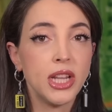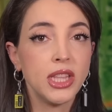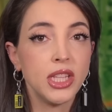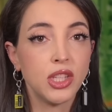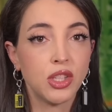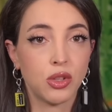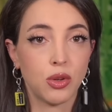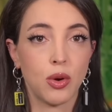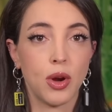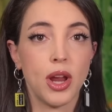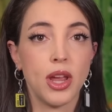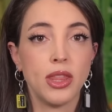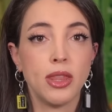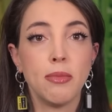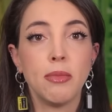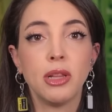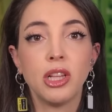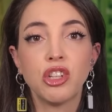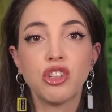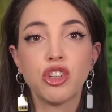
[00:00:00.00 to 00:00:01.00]
this story, the
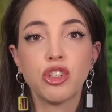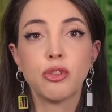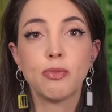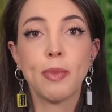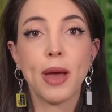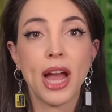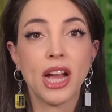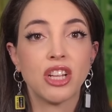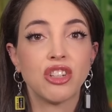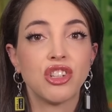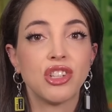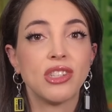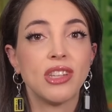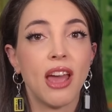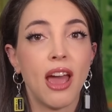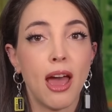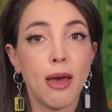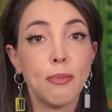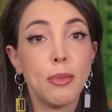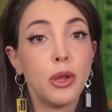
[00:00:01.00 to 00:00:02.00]
malicious packages
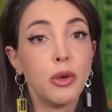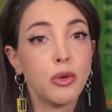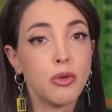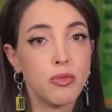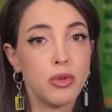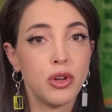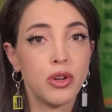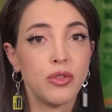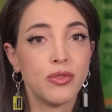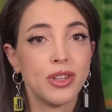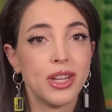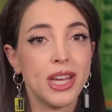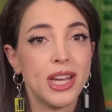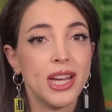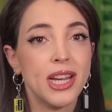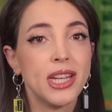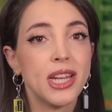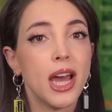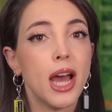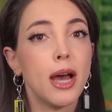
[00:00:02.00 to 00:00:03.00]
have been removed
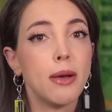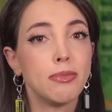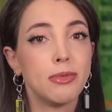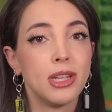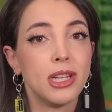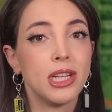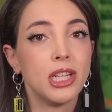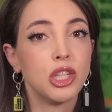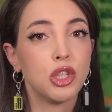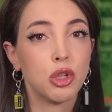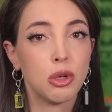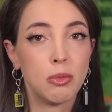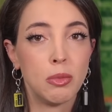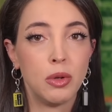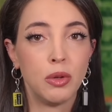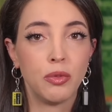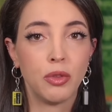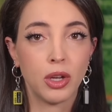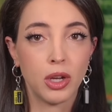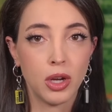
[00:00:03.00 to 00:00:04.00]
and updated to
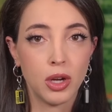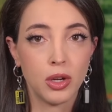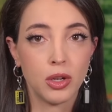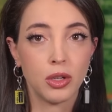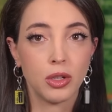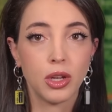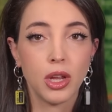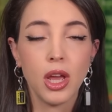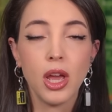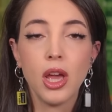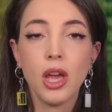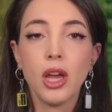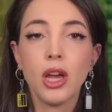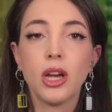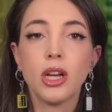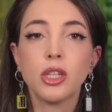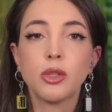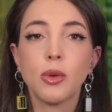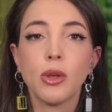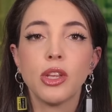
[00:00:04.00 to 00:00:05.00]
remove the code,
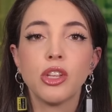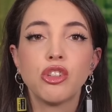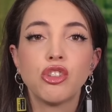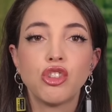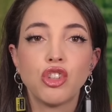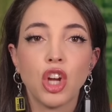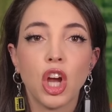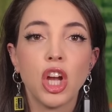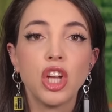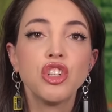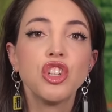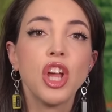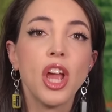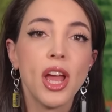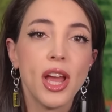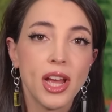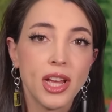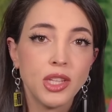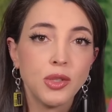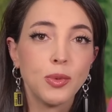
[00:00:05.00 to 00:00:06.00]
as well as Josh
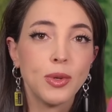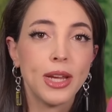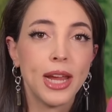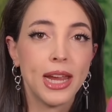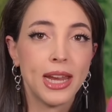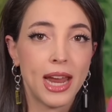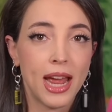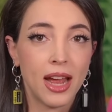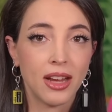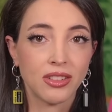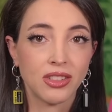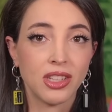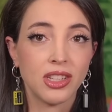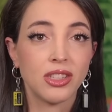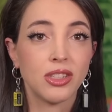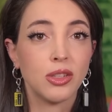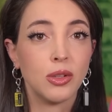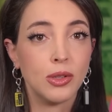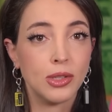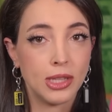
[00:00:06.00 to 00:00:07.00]
has regained access
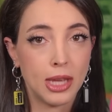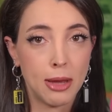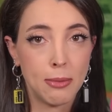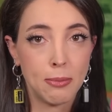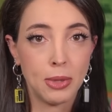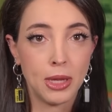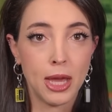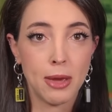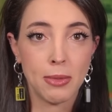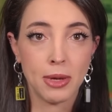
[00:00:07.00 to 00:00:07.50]
to his NPM